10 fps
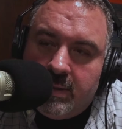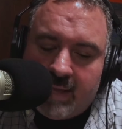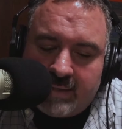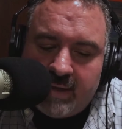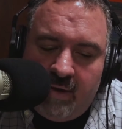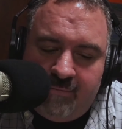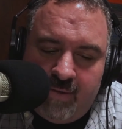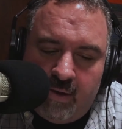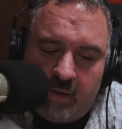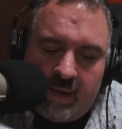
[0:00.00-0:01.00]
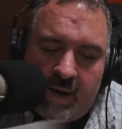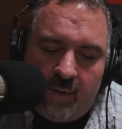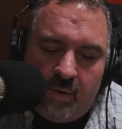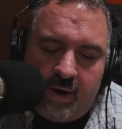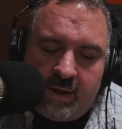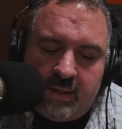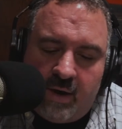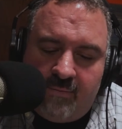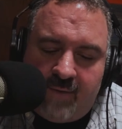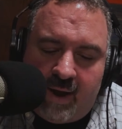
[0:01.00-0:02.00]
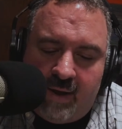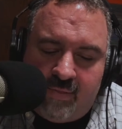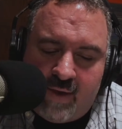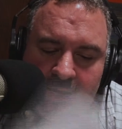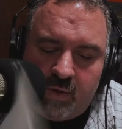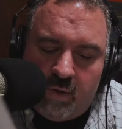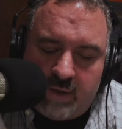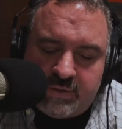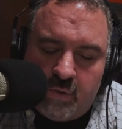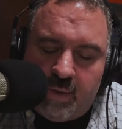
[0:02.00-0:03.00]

That's how I feel. And I wanted to clarify and thank you all so